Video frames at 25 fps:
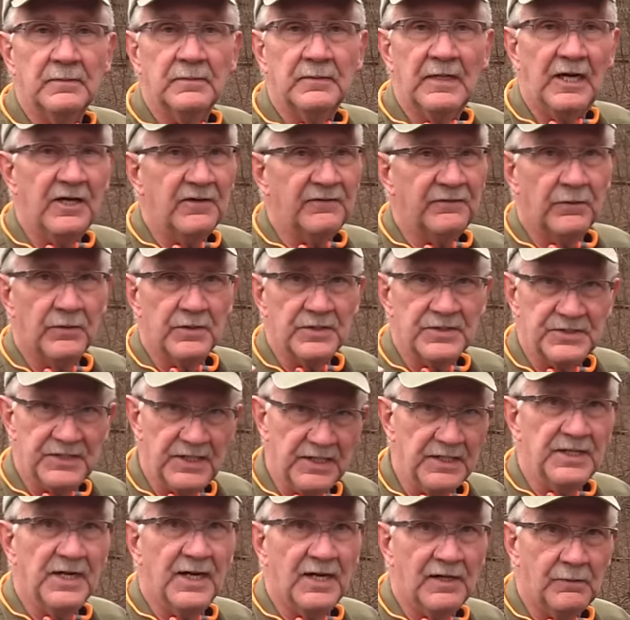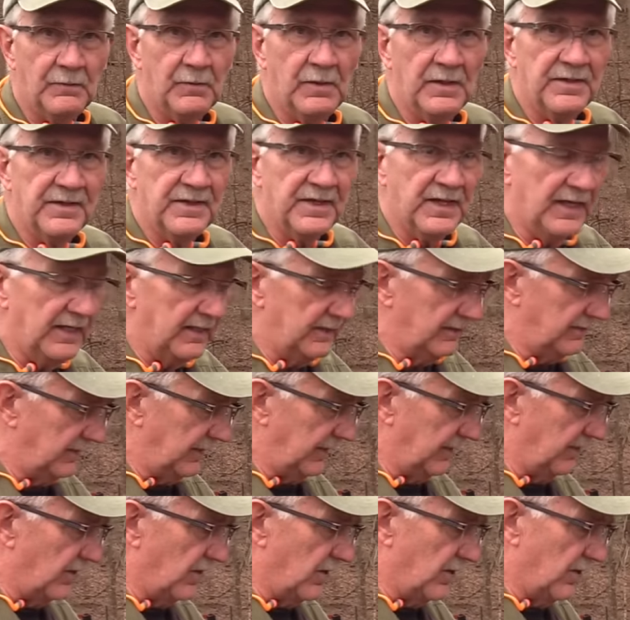Air Force did not want that
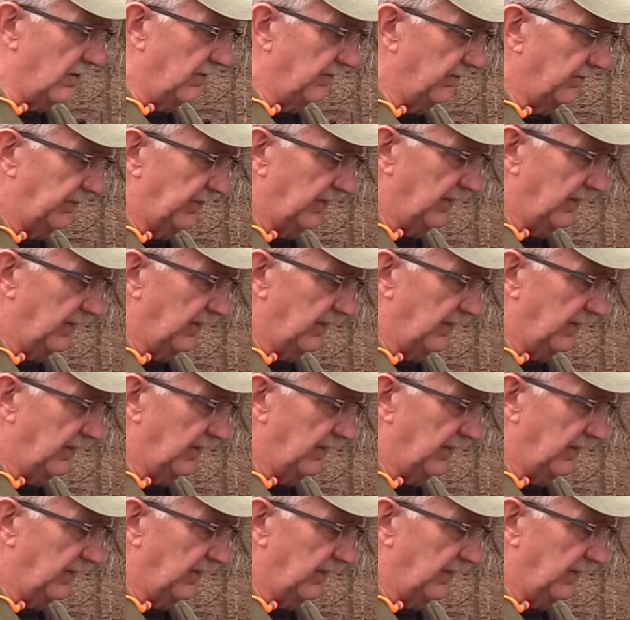at all.